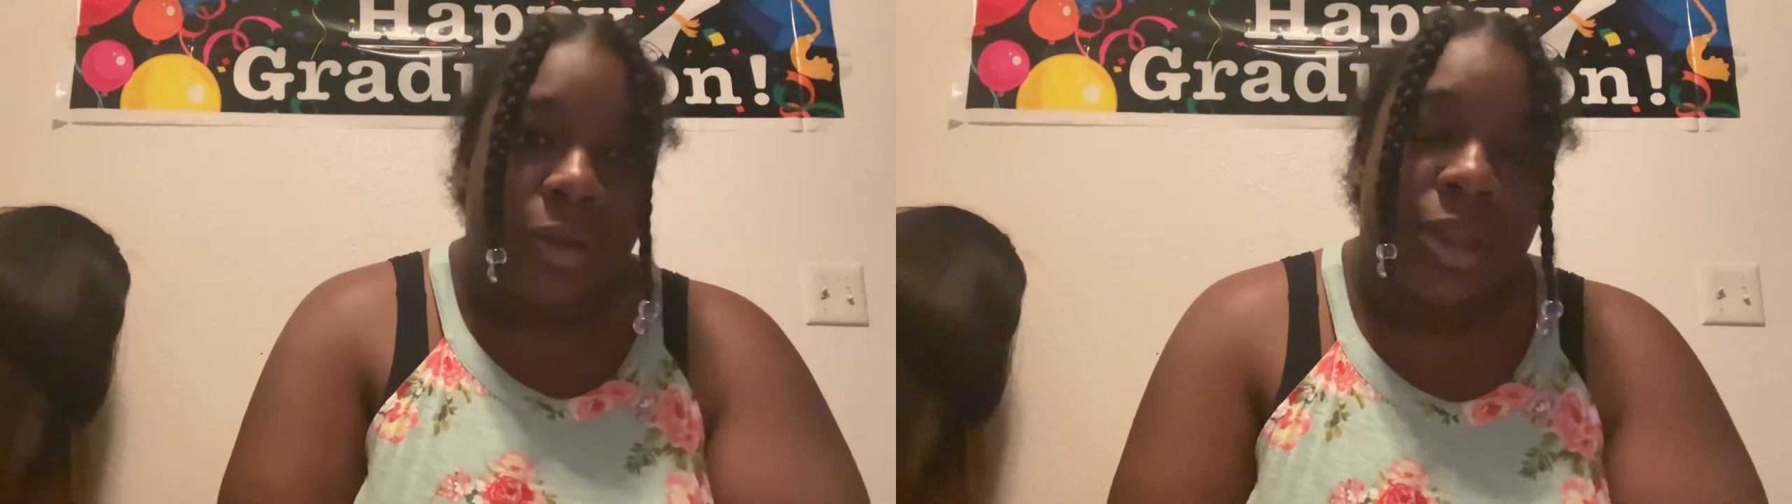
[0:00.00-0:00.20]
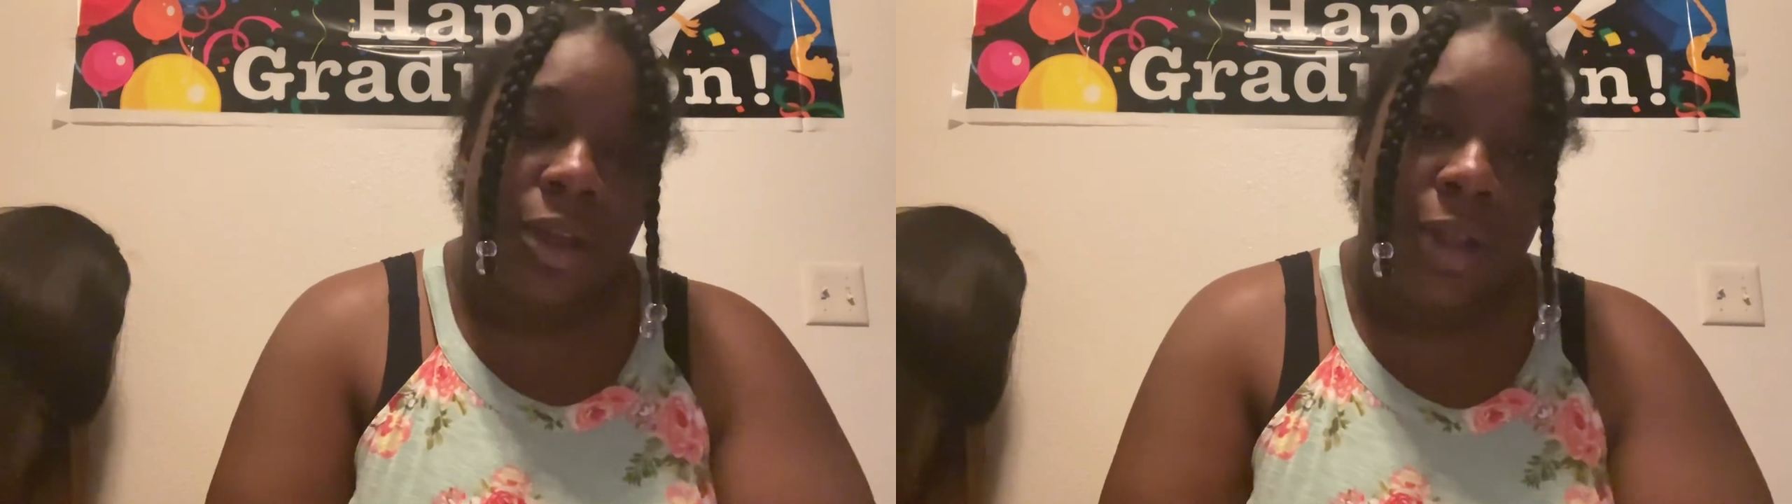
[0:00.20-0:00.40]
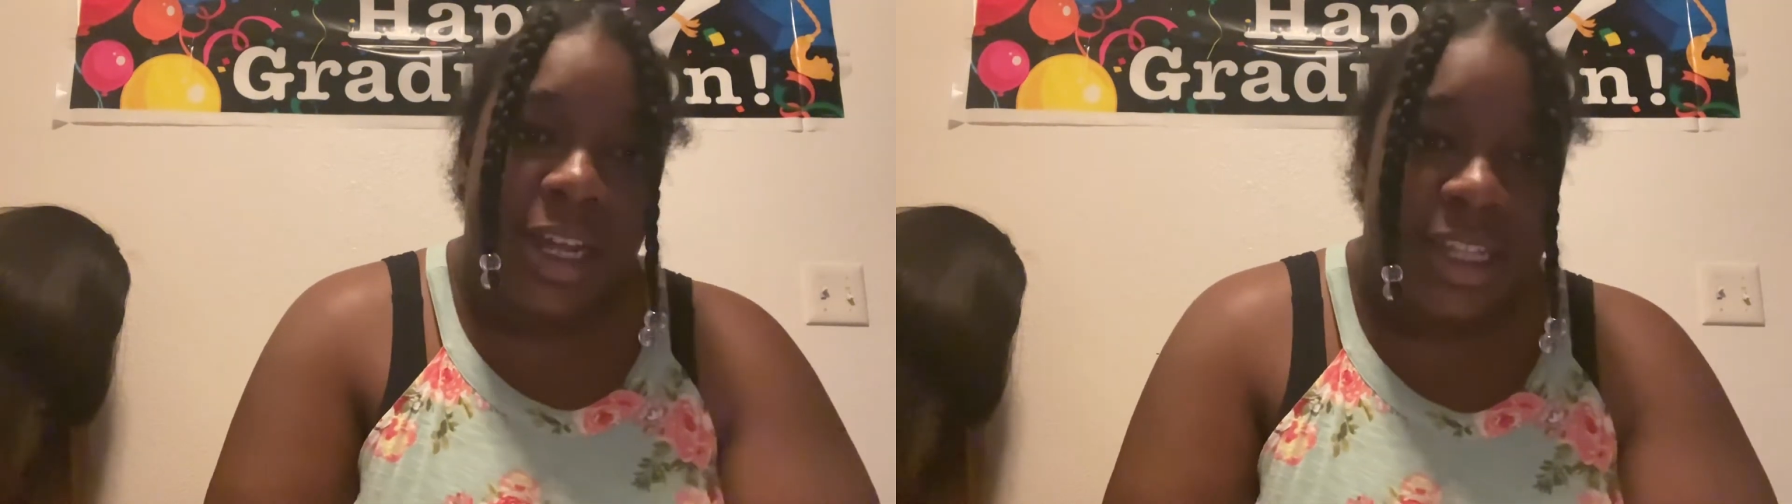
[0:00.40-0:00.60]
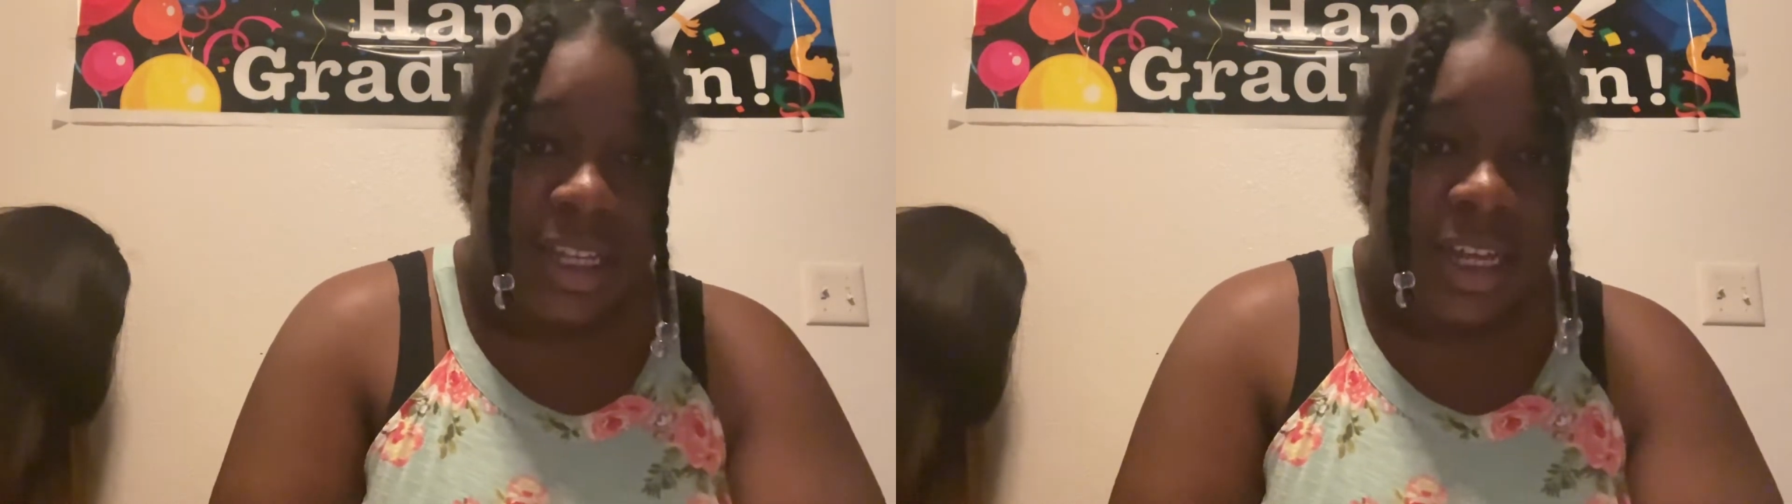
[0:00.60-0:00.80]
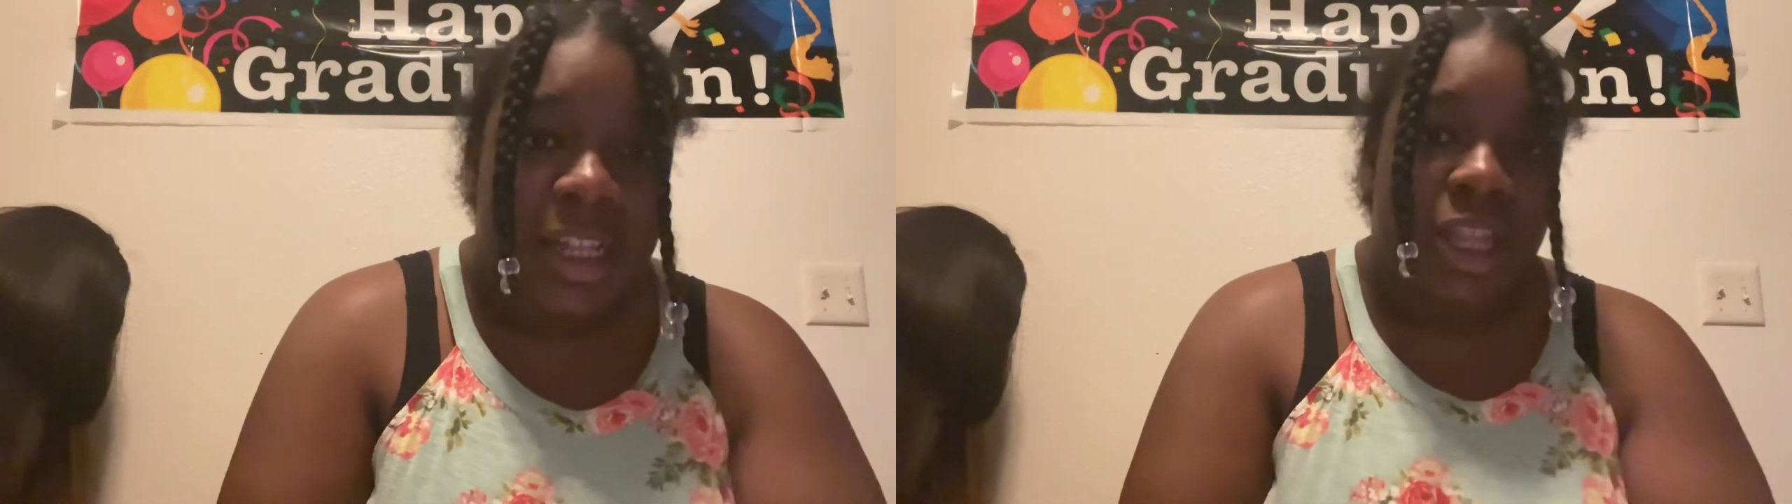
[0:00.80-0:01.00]
So let's
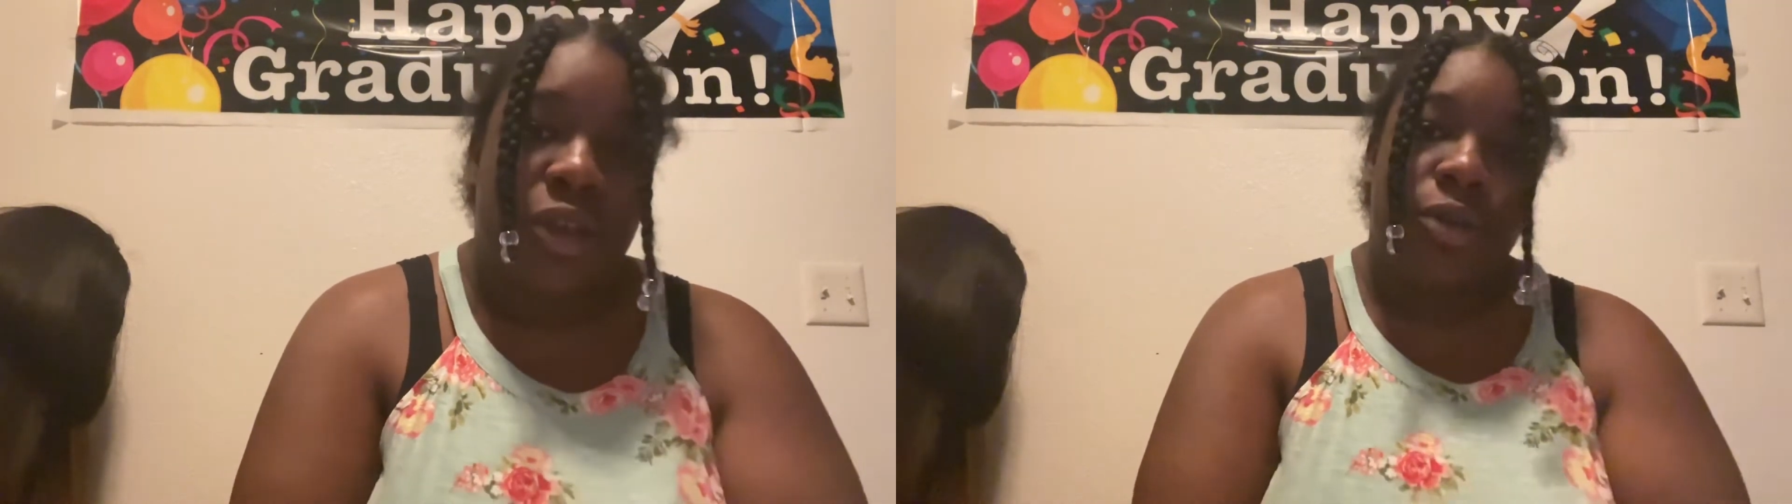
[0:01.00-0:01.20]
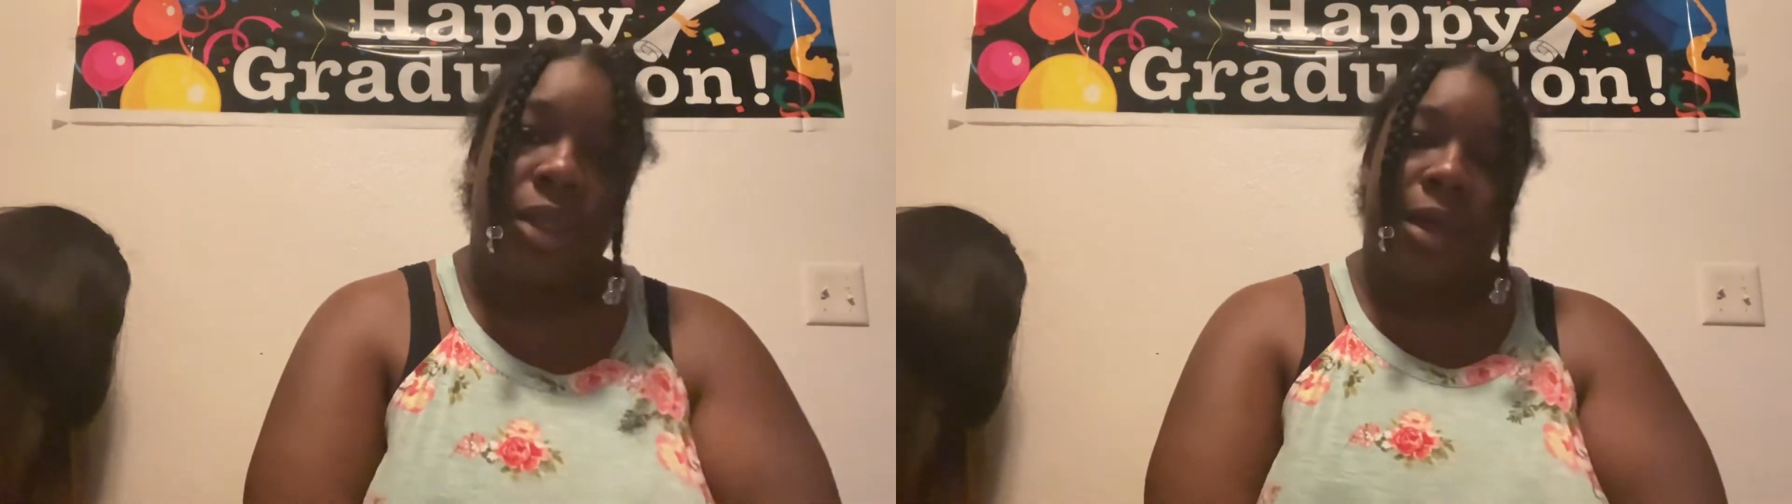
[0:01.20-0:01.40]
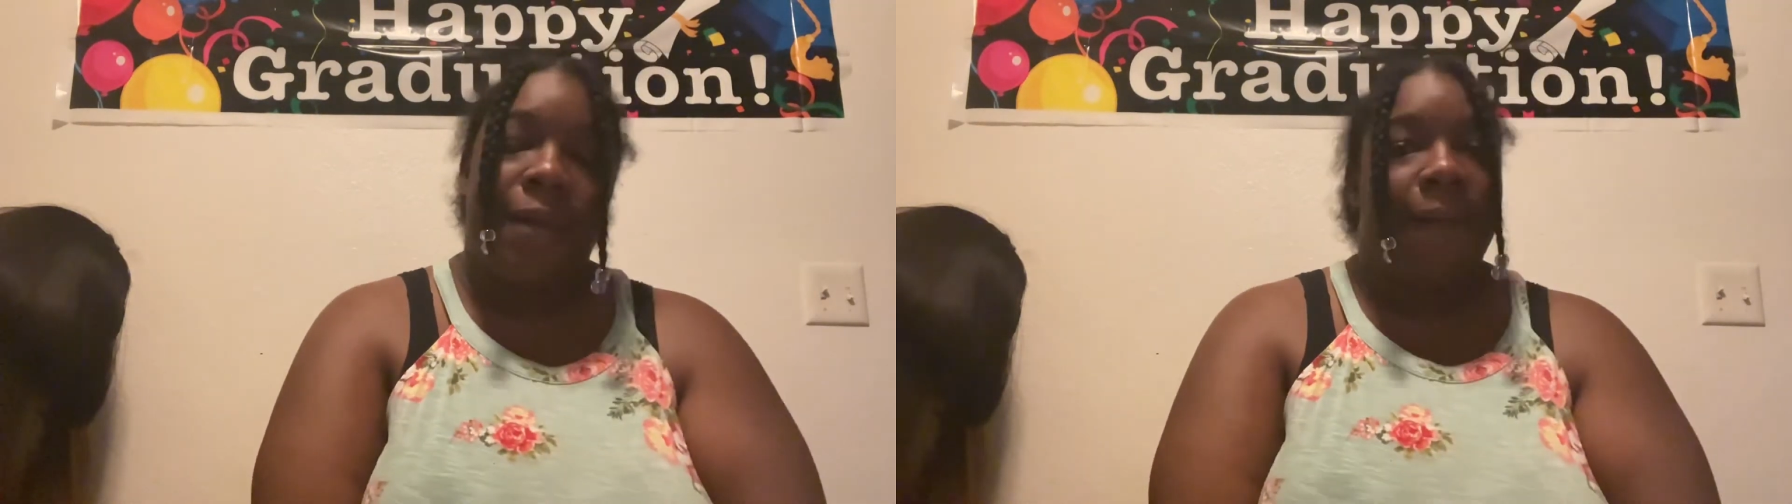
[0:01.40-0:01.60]
get into the